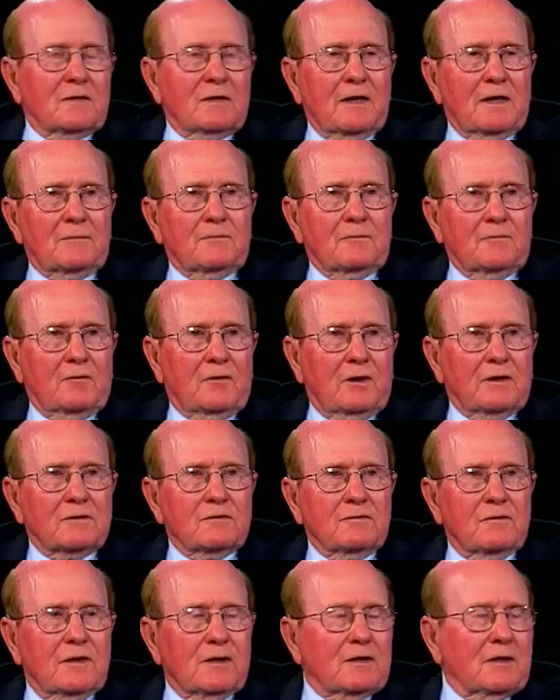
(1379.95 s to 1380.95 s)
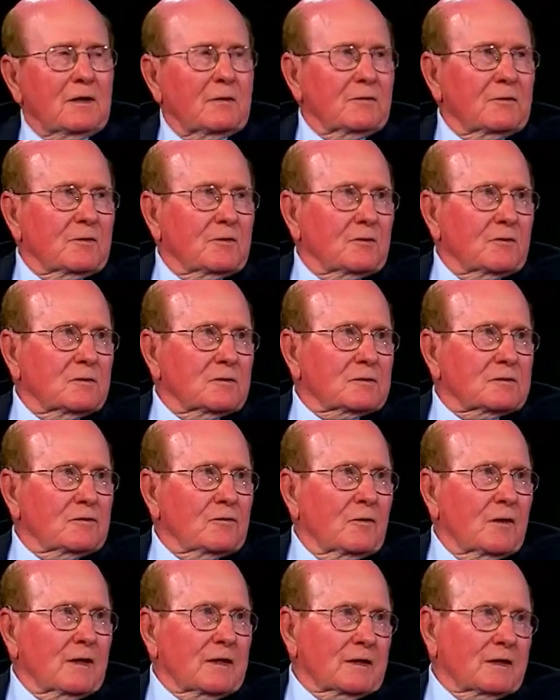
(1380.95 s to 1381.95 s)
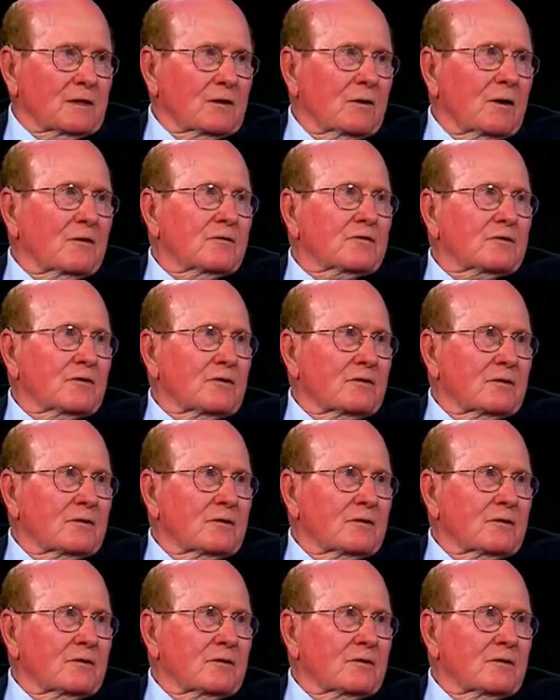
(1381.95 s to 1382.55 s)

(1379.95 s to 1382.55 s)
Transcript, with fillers: Captain Dress of A Company, who was the ranking officer